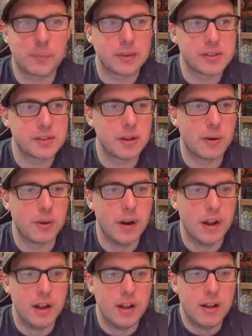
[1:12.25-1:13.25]
So
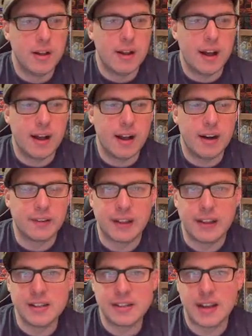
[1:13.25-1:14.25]

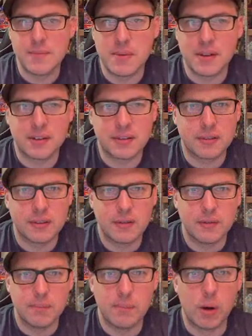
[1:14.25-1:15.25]
unless I miss
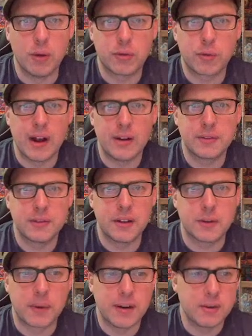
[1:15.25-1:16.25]
both rounds of the
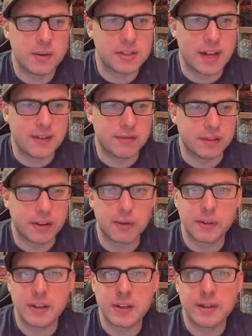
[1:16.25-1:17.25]
arena, which I've
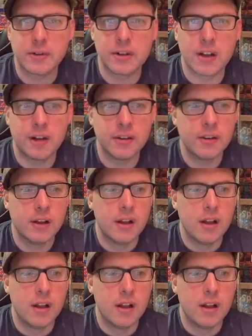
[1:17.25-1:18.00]
literally never done,